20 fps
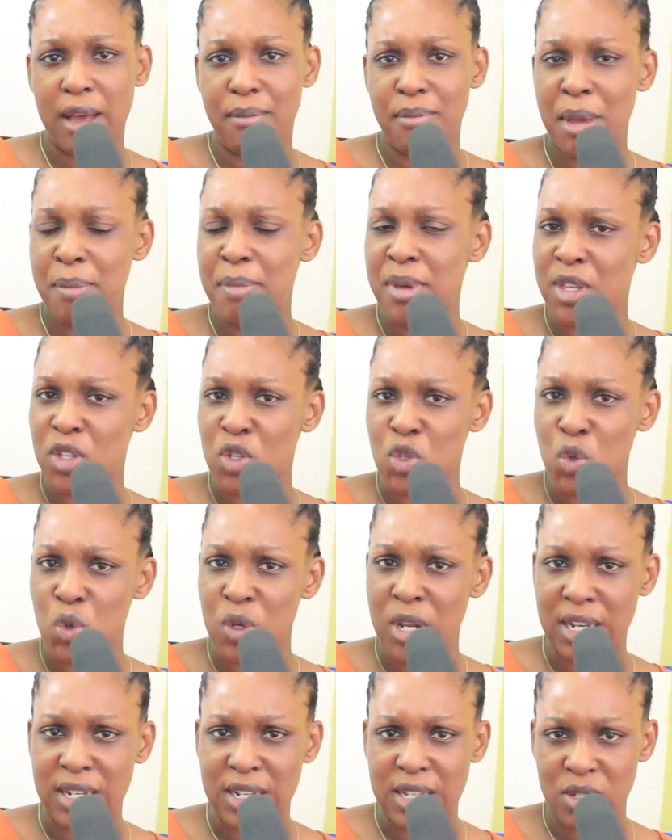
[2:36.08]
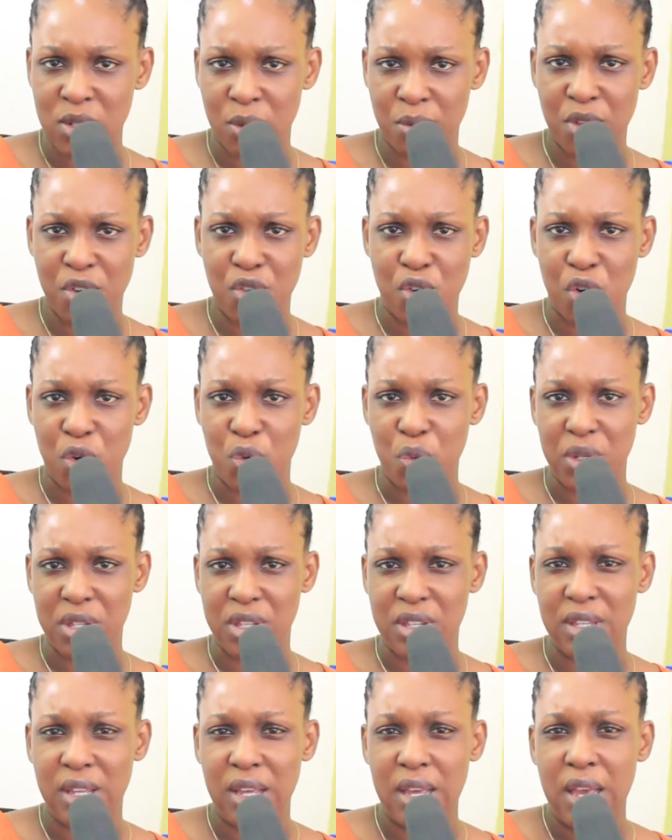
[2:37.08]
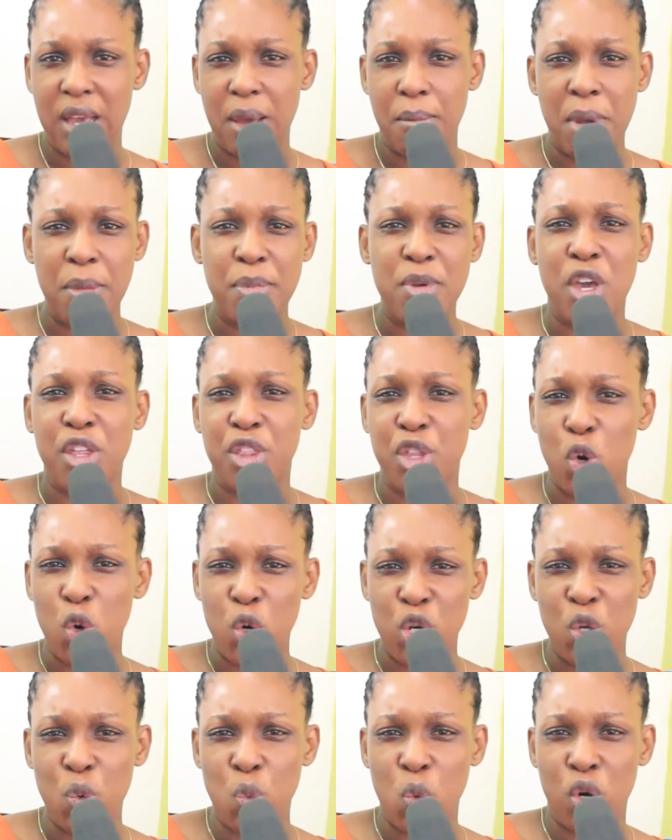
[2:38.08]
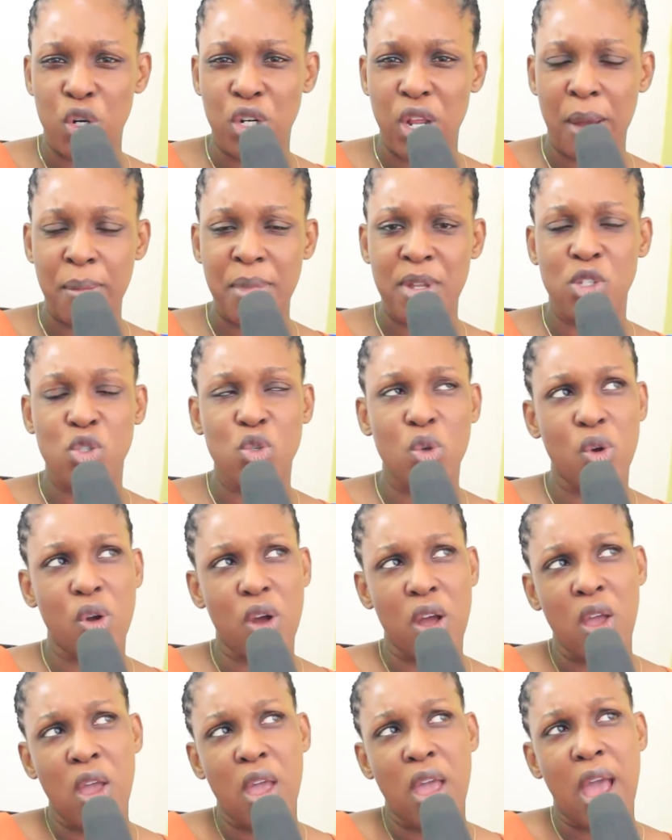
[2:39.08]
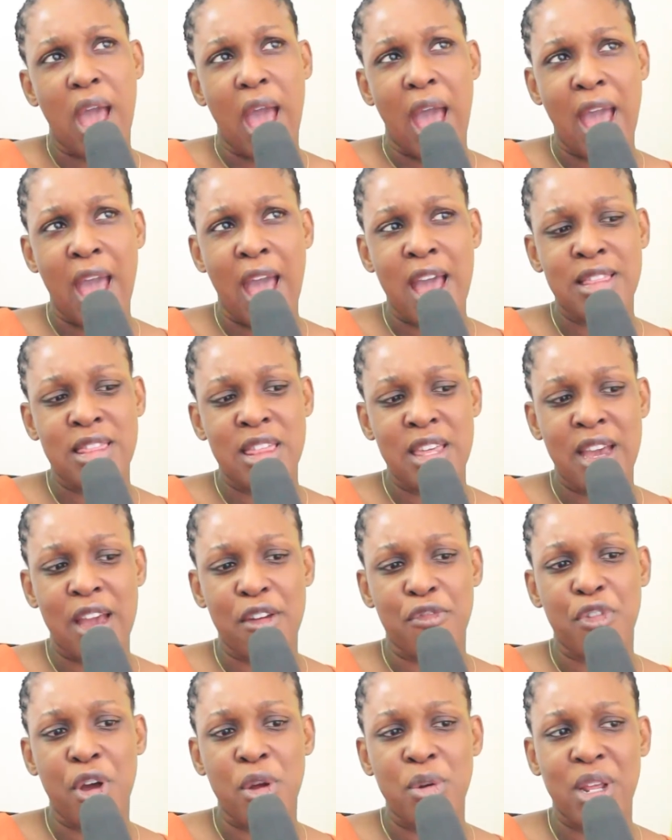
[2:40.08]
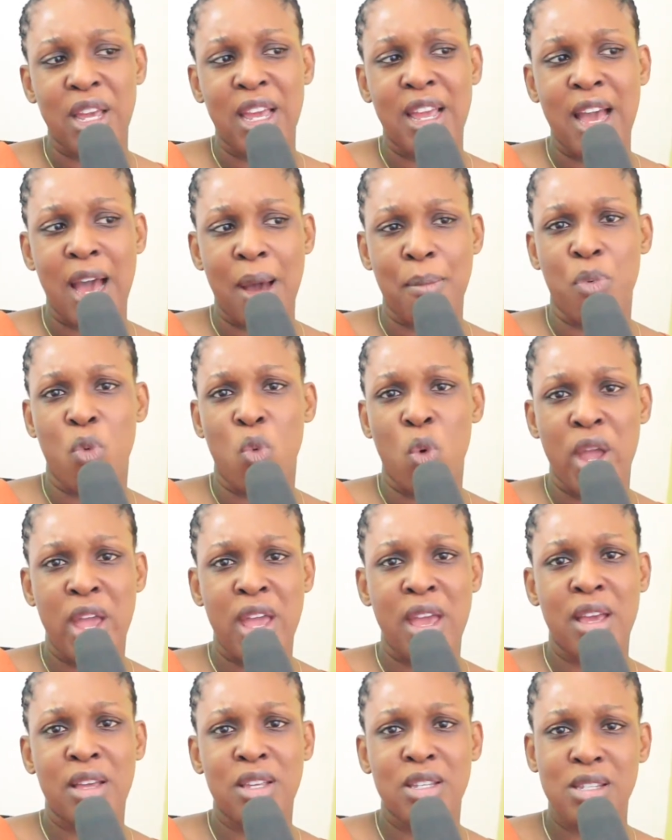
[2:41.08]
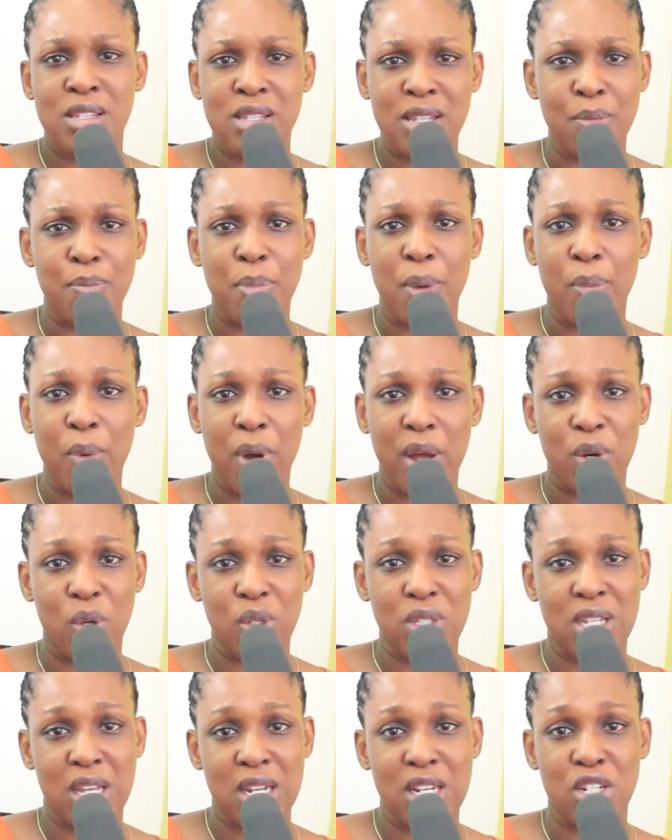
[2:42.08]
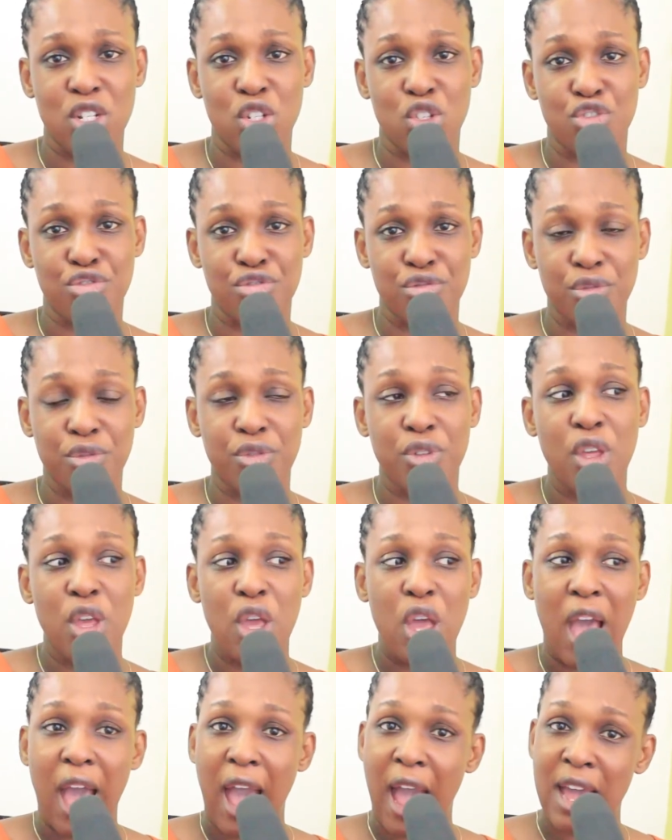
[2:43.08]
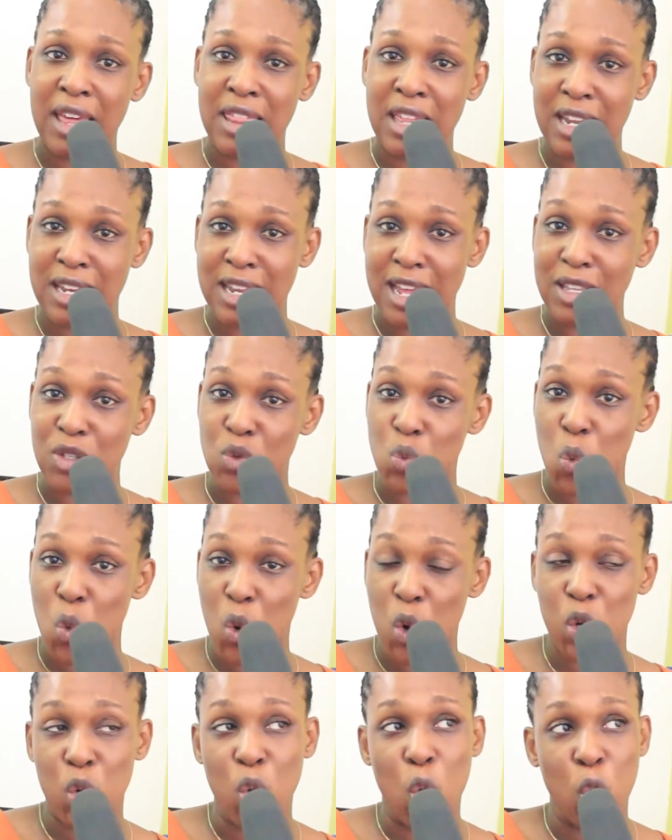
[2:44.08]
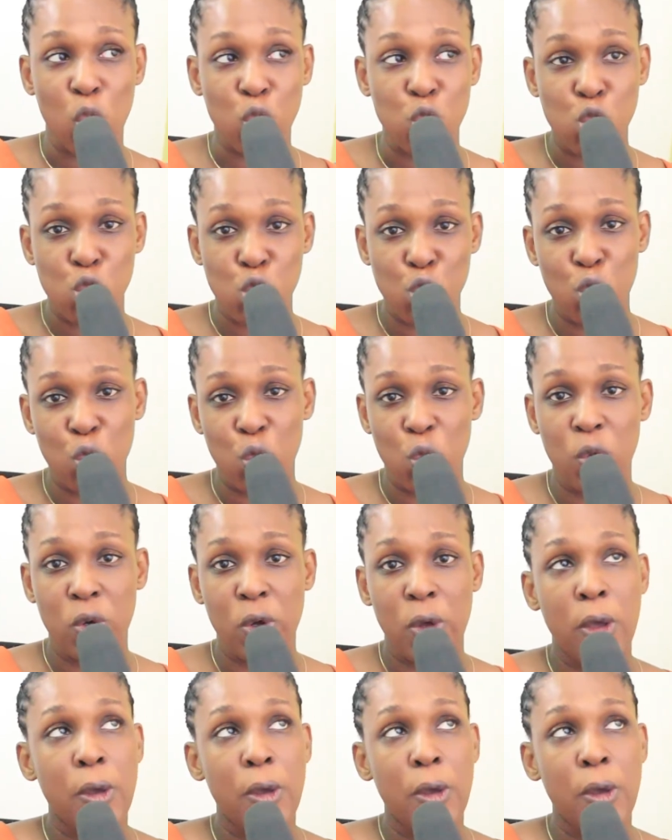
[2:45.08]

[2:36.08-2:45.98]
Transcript: maybe it's you that there's something wrong with. Maybe you're the only one. So I think I found a gap where, people are not telling the truth. Either that, one, or two,